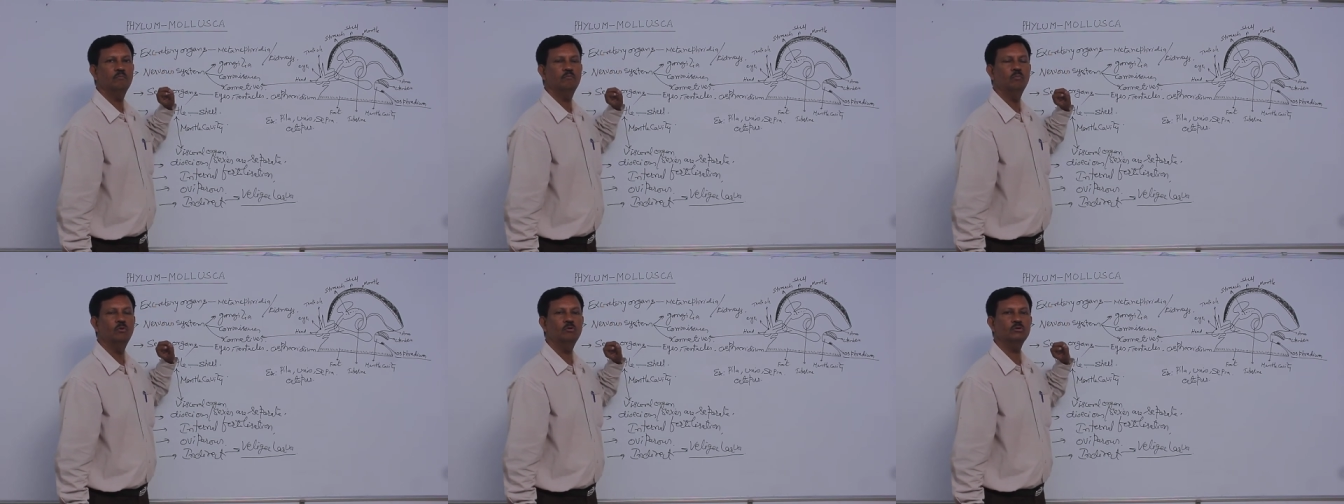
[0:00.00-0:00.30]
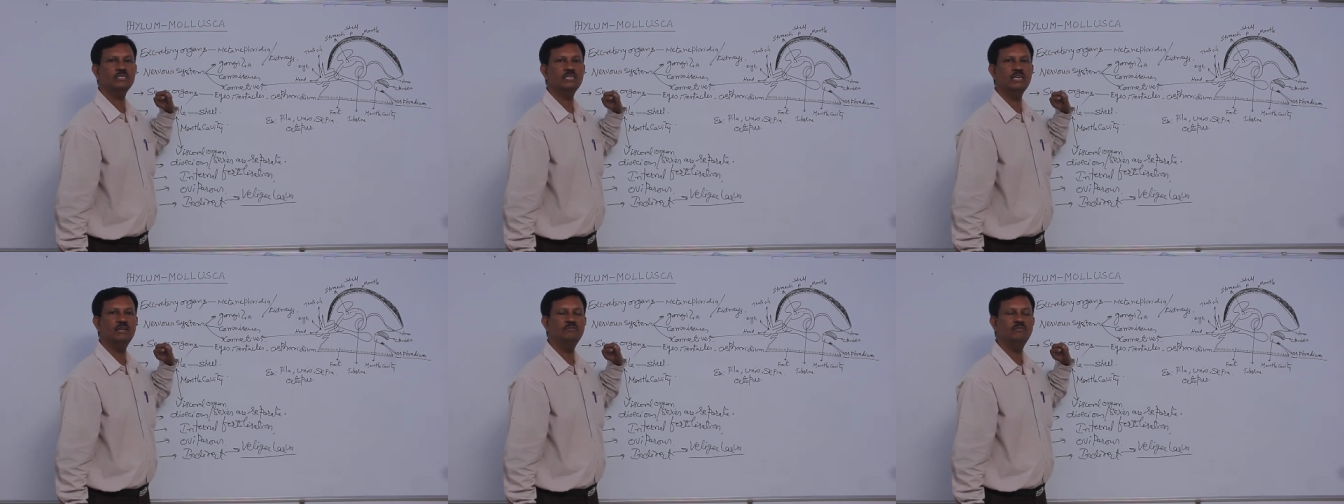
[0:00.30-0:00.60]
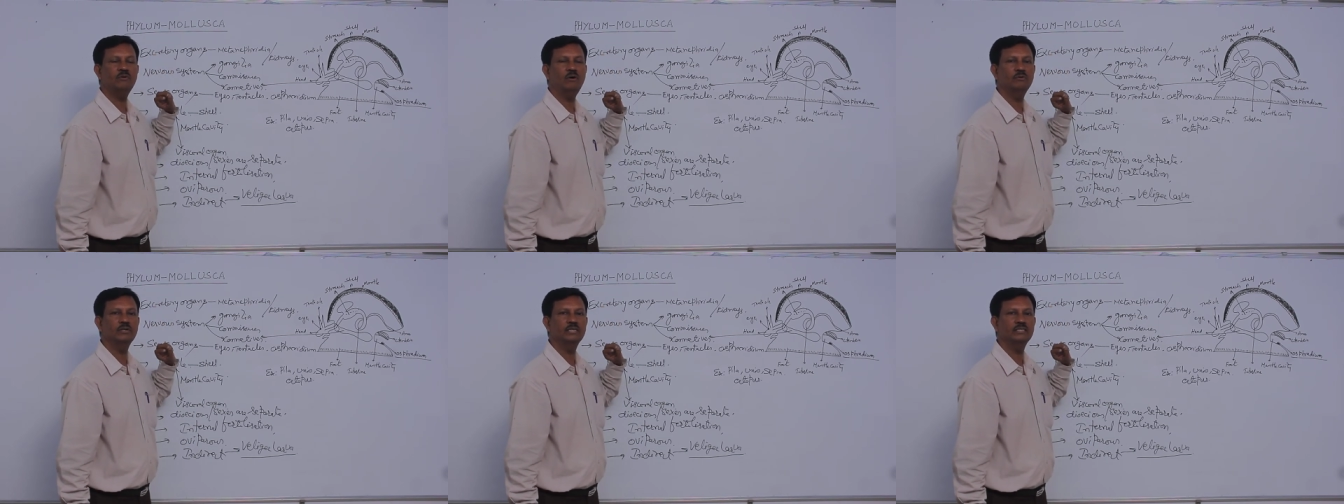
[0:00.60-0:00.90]
mostly
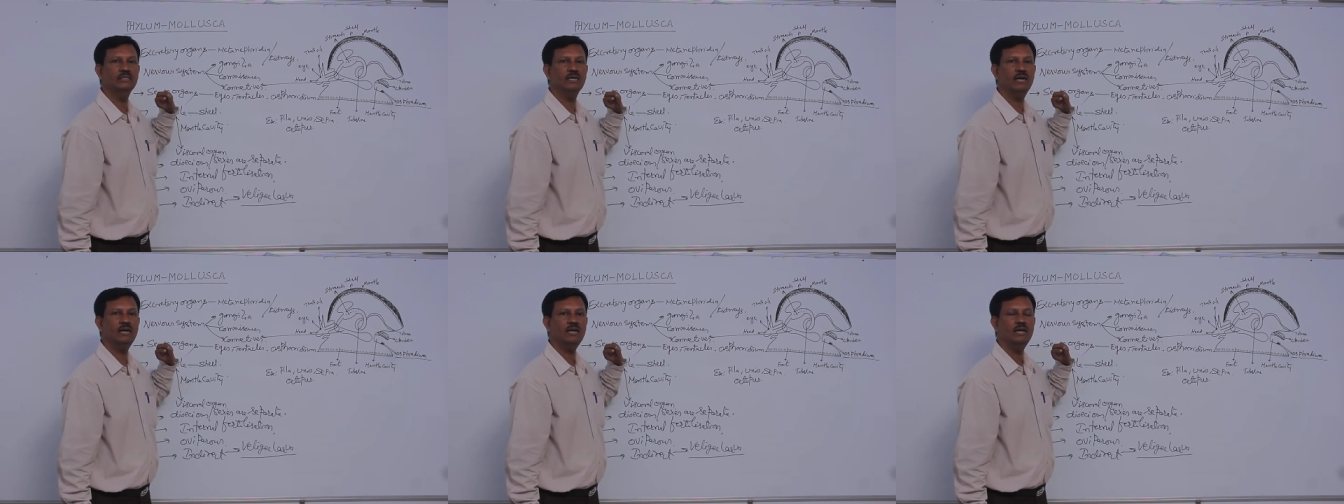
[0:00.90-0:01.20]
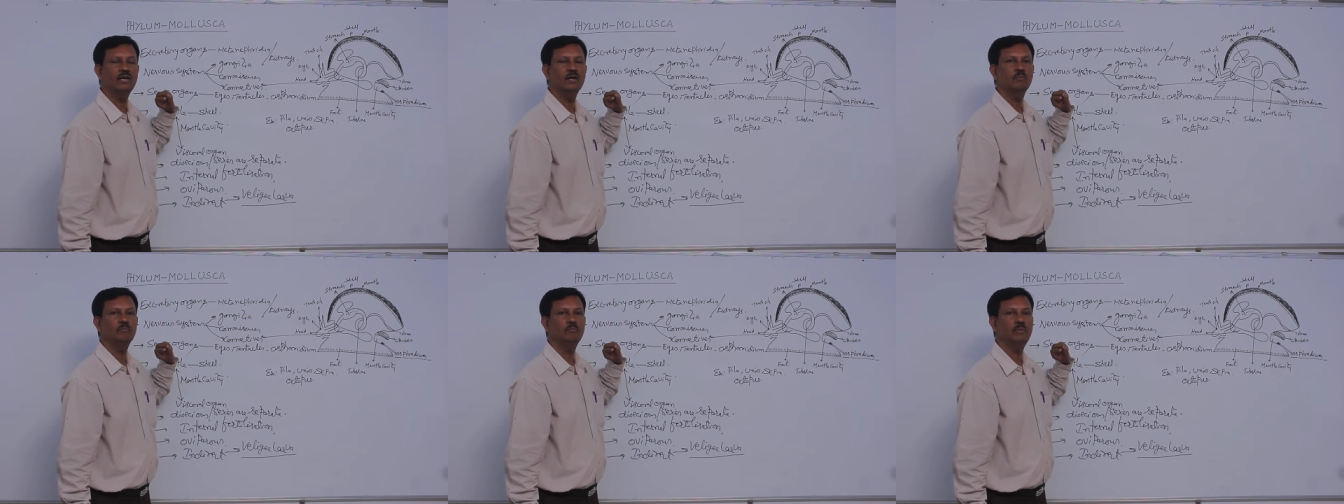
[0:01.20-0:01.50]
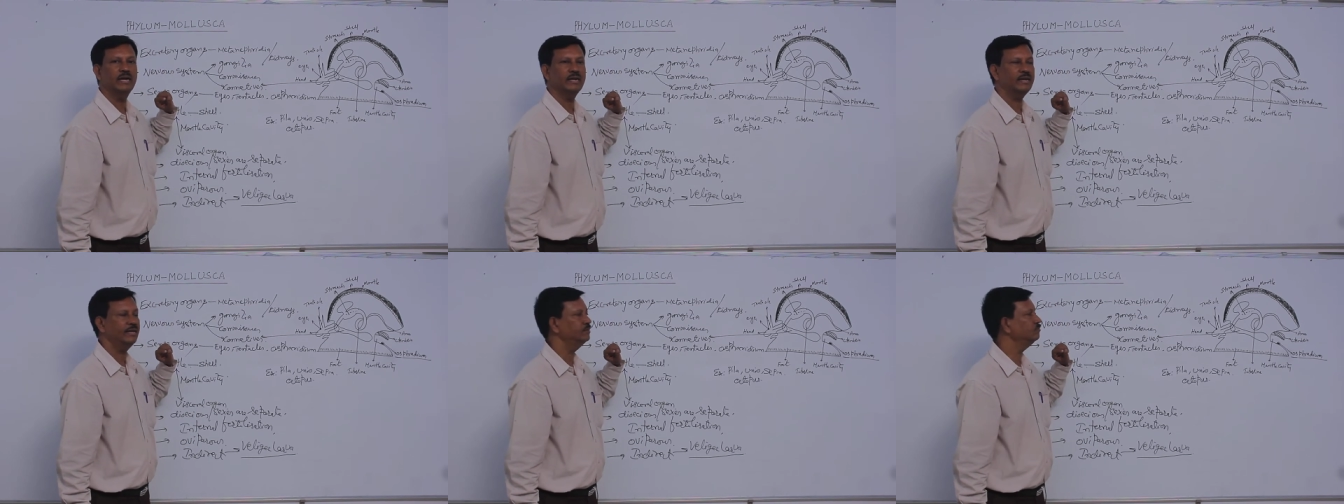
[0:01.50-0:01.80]
found in the
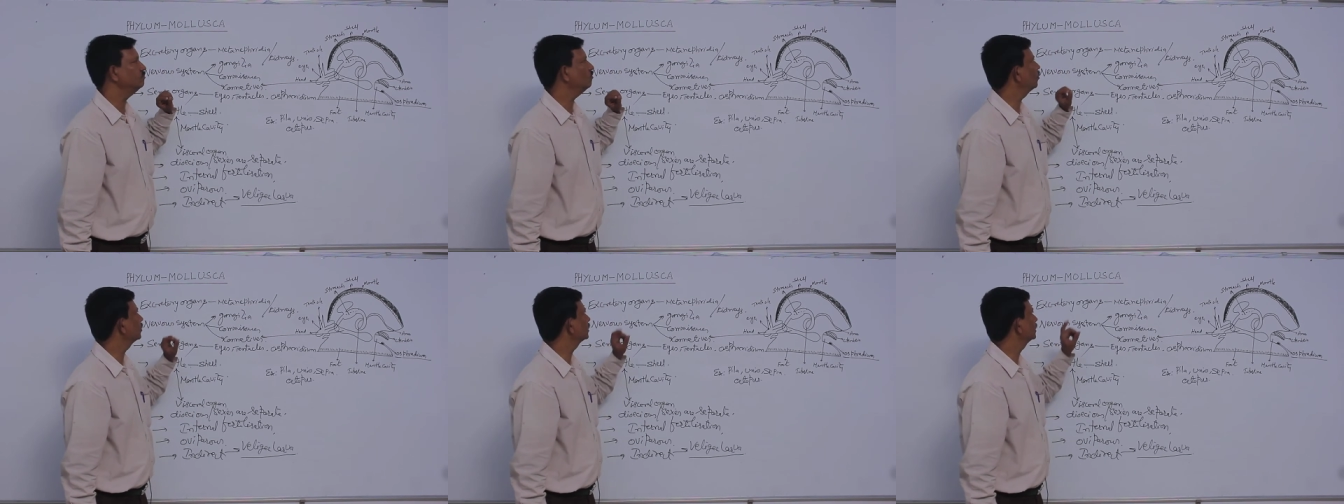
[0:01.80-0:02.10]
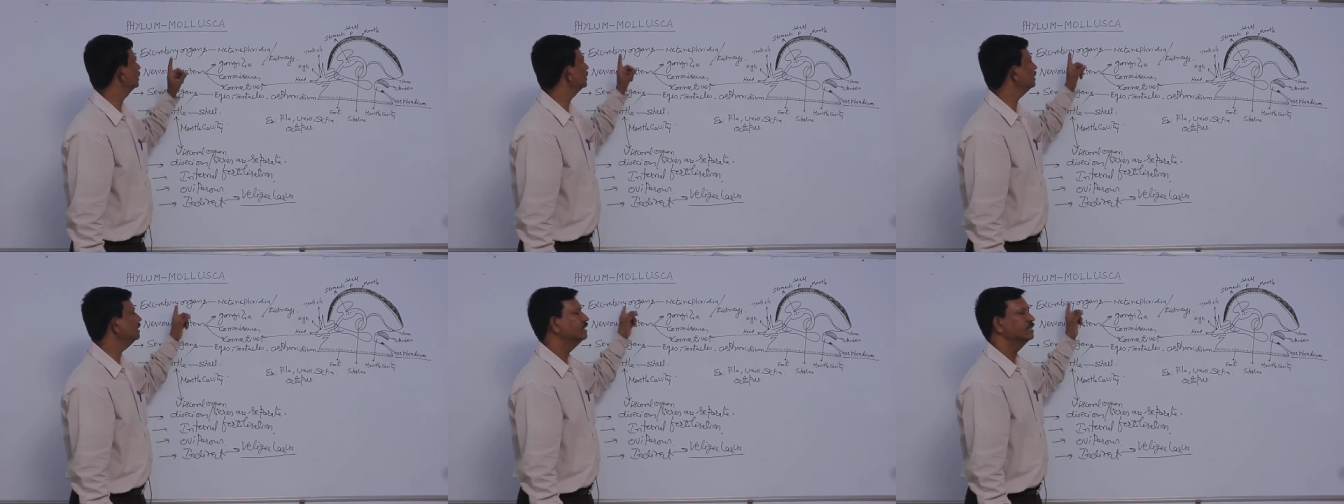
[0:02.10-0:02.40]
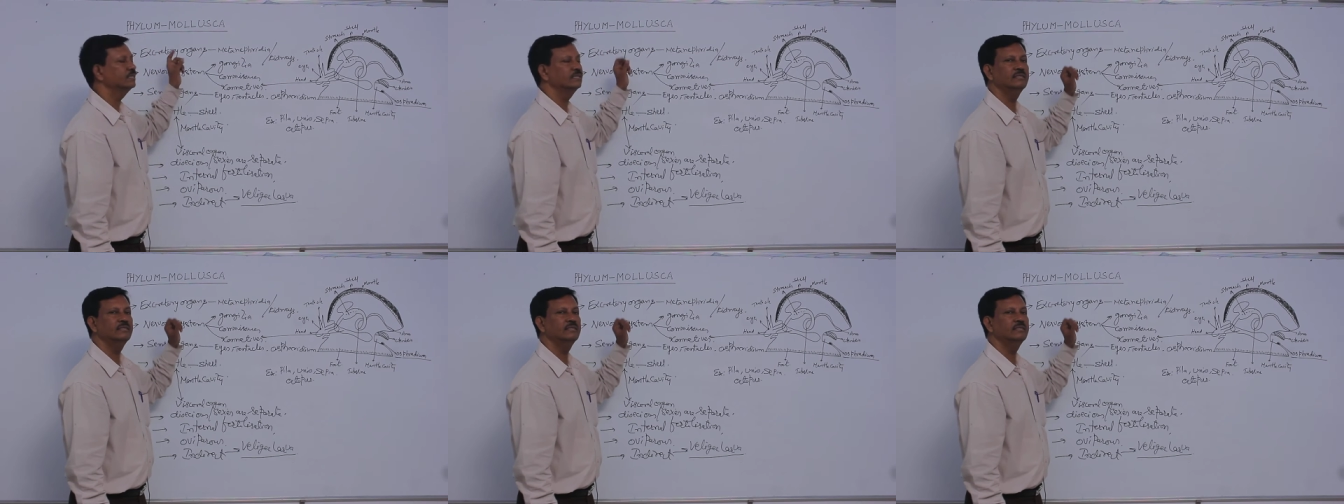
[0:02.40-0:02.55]
marine water.